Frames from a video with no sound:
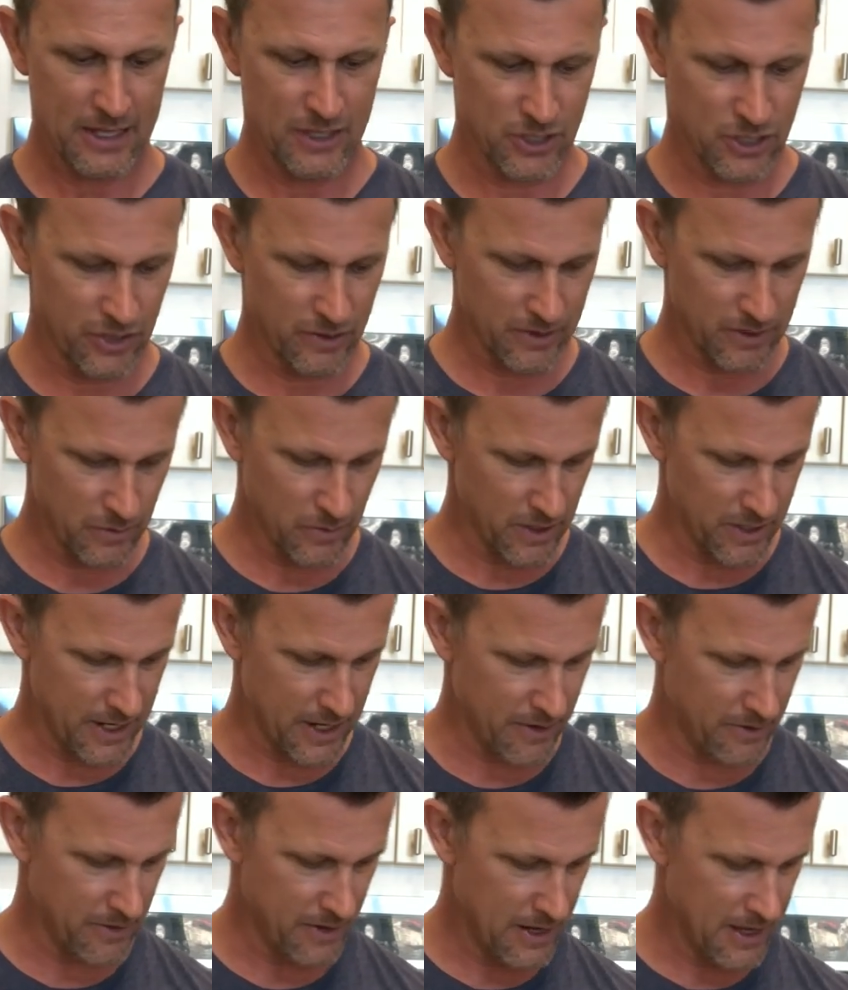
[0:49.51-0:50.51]
During the
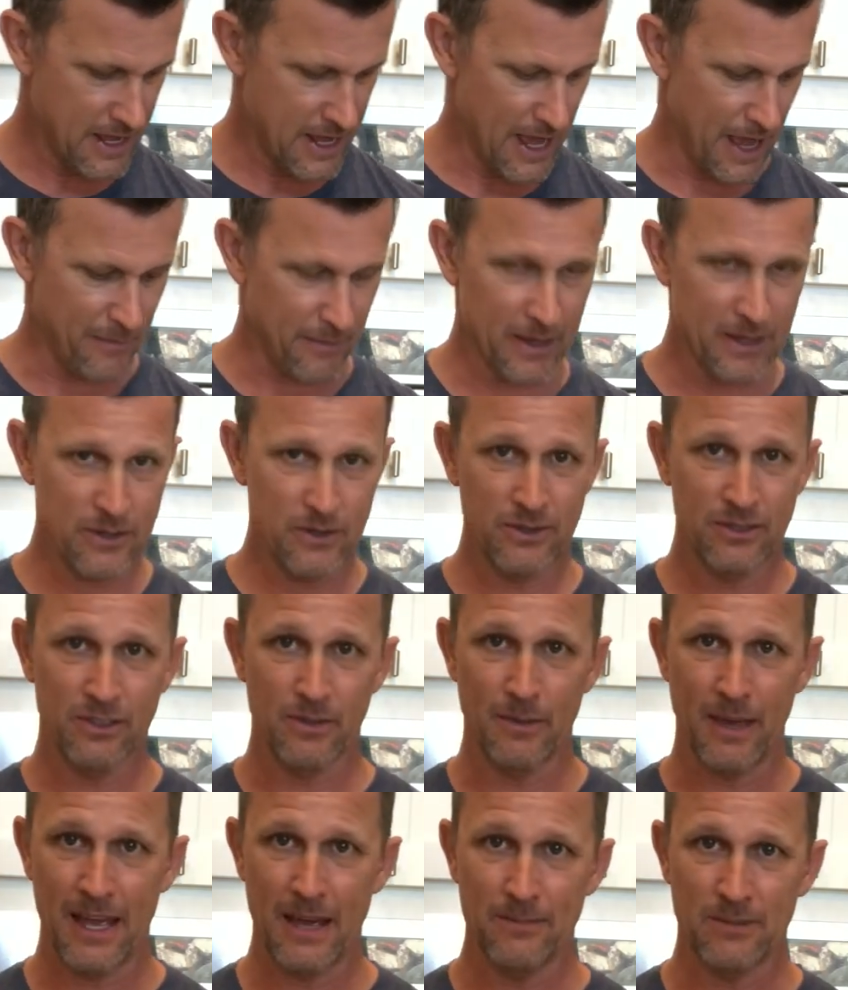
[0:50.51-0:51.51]
workout, I might use
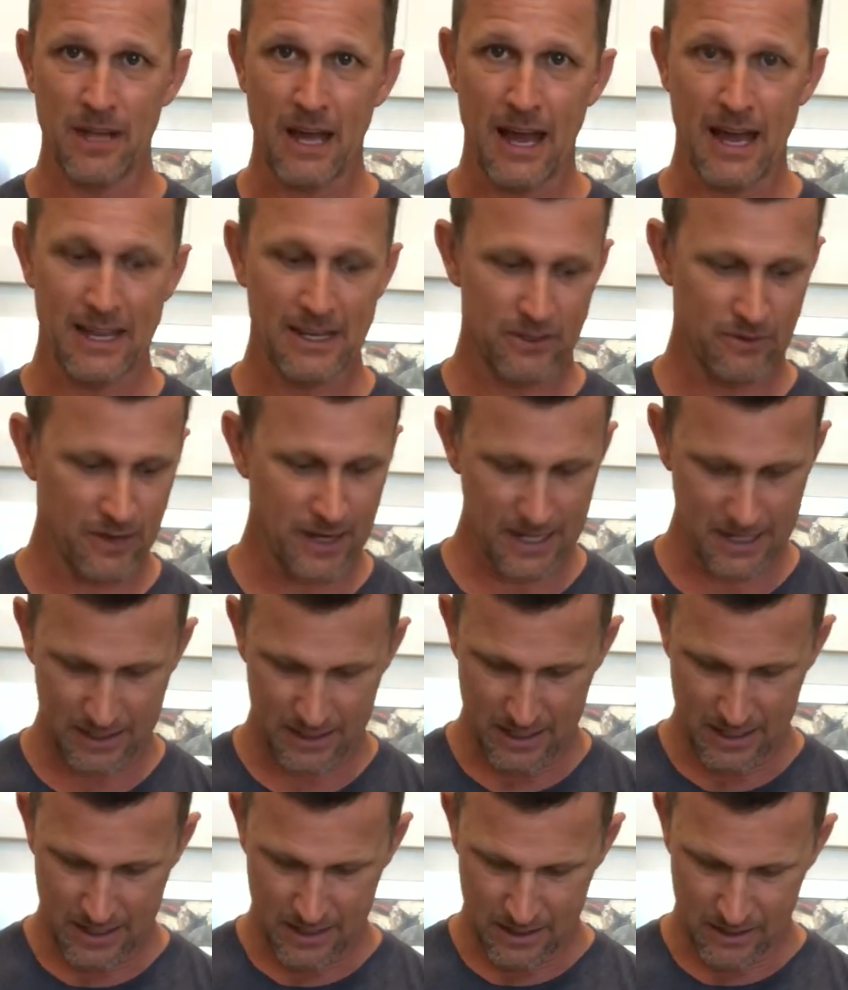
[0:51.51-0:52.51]
some Amped Hydrate.
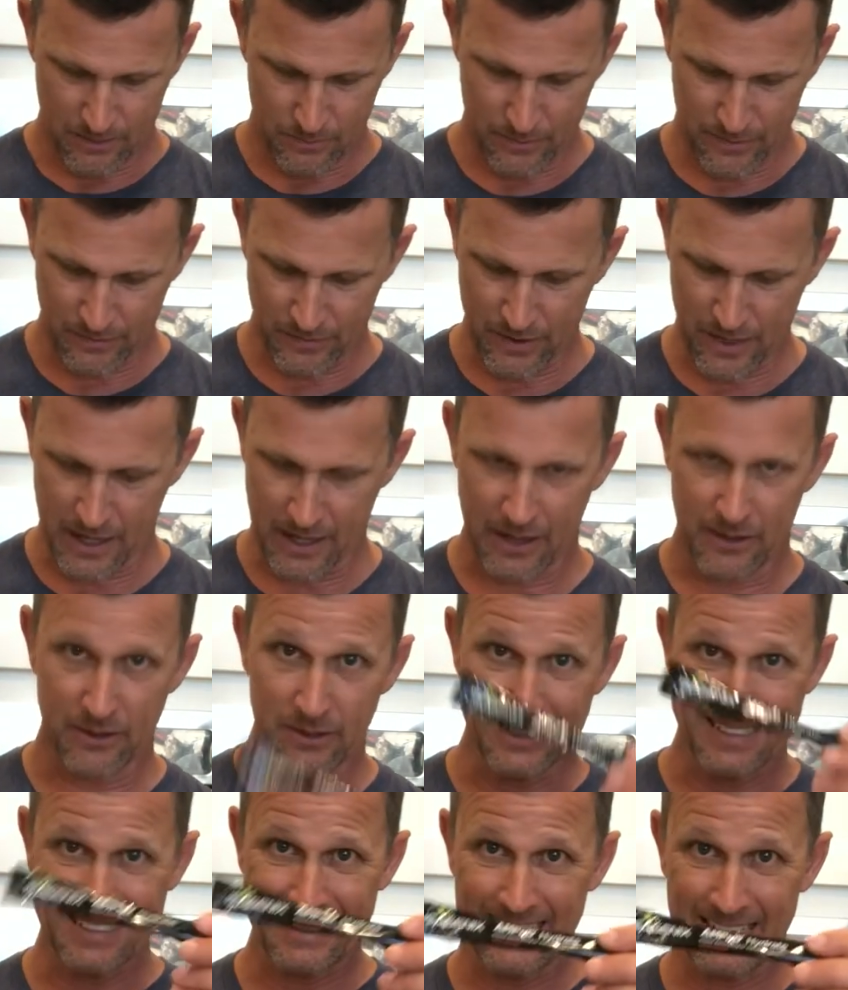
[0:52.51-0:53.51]
We've got
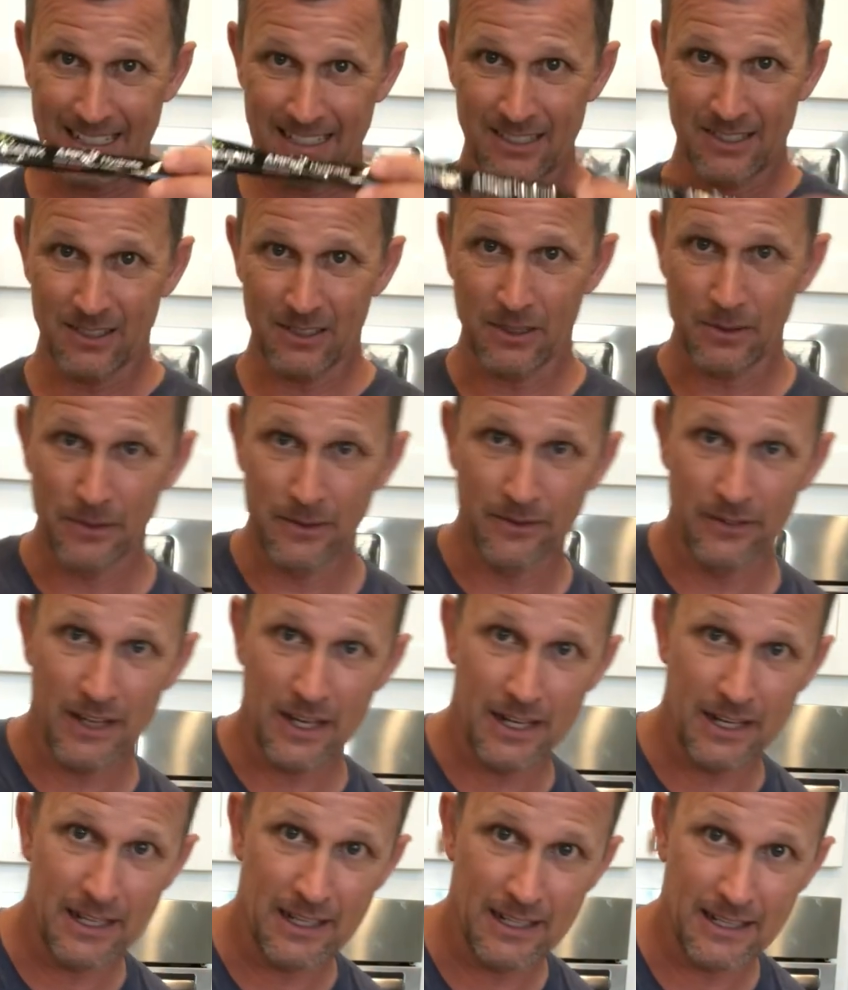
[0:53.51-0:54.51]
either sticks or we've
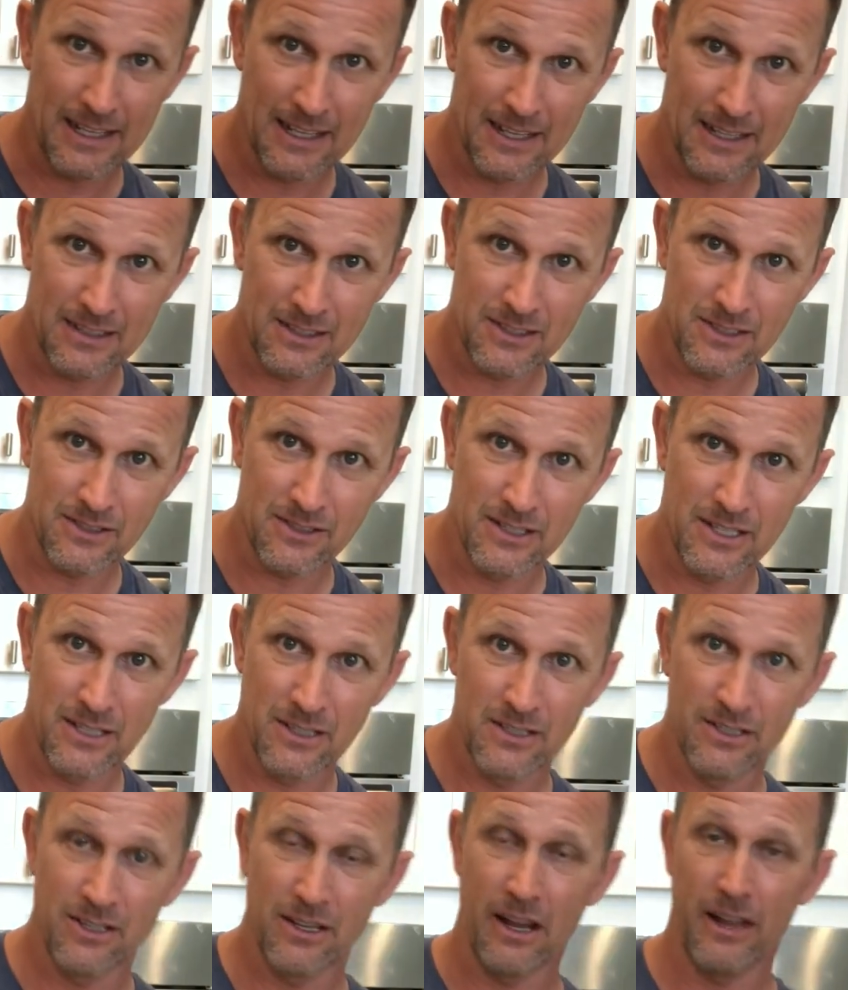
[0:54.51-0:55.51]
got it in a canister
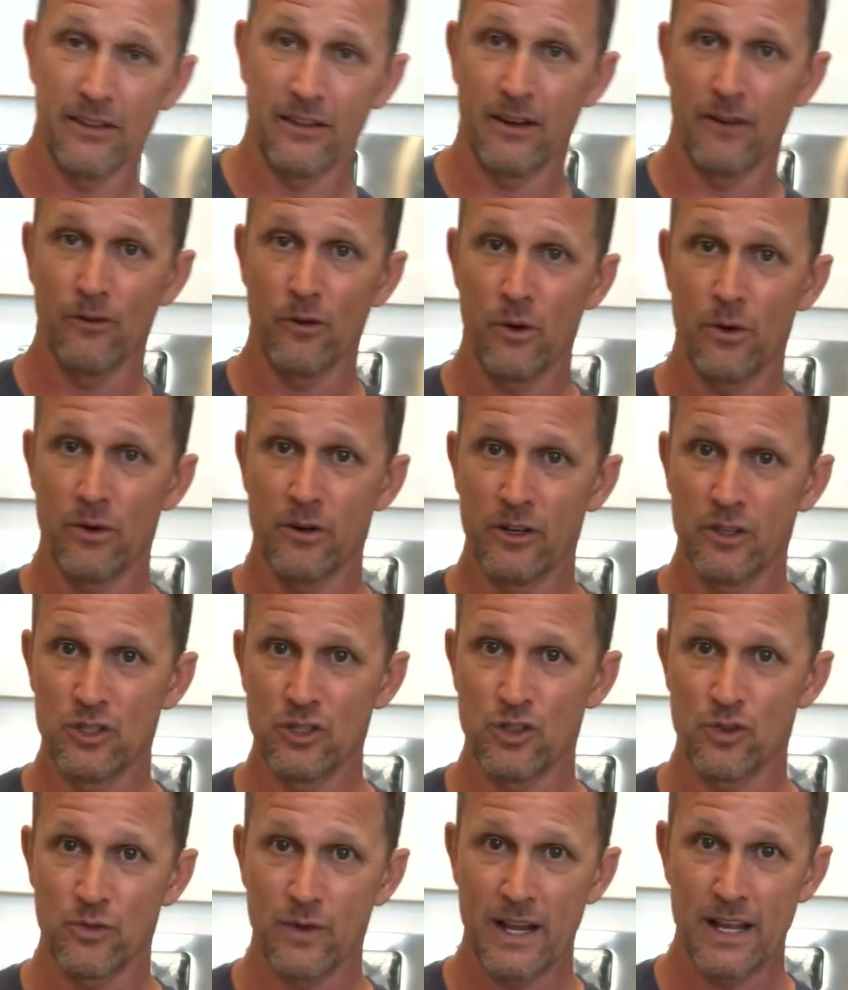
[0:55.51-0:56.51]
here. You either have
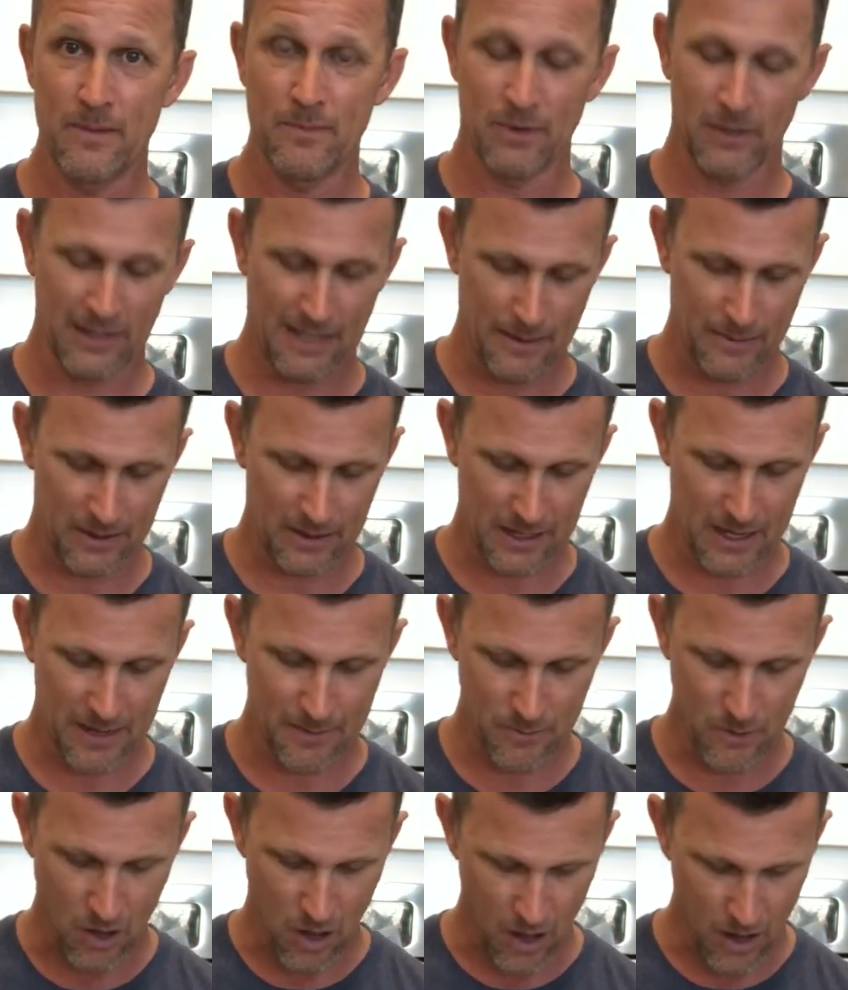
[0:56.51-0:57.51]
orange, grape, or lemon
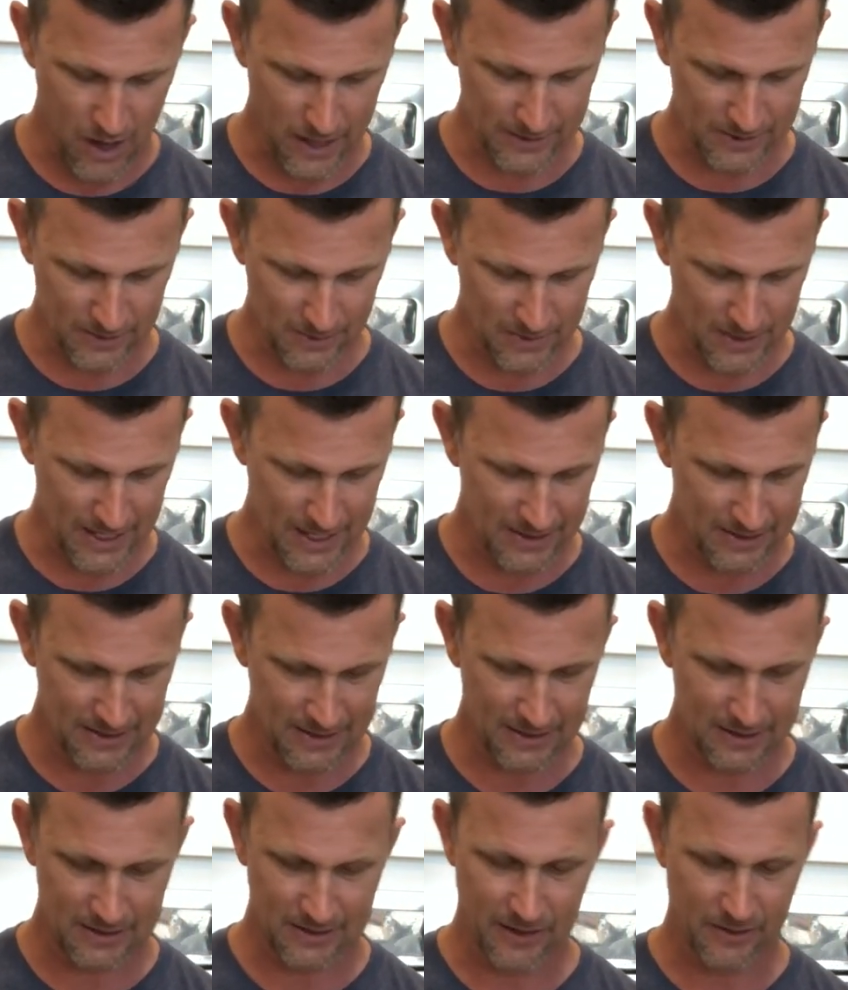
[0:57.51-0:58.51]
lime. Awesome
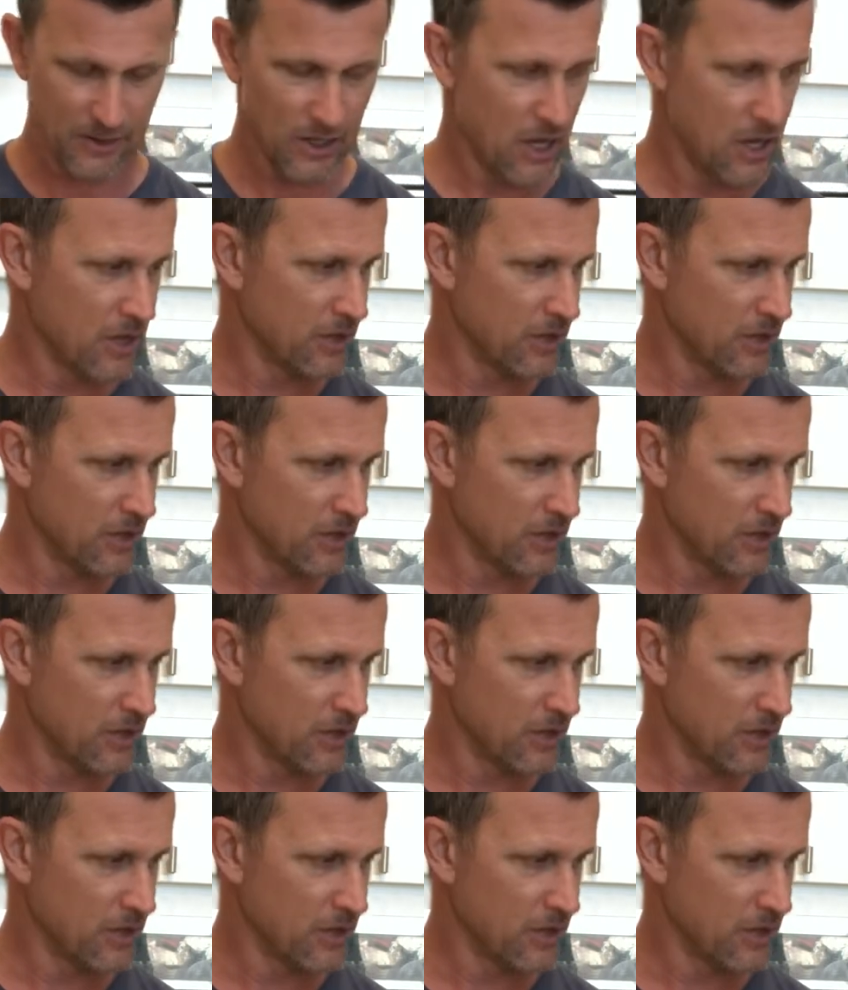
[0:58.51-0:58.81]
tasting stuff.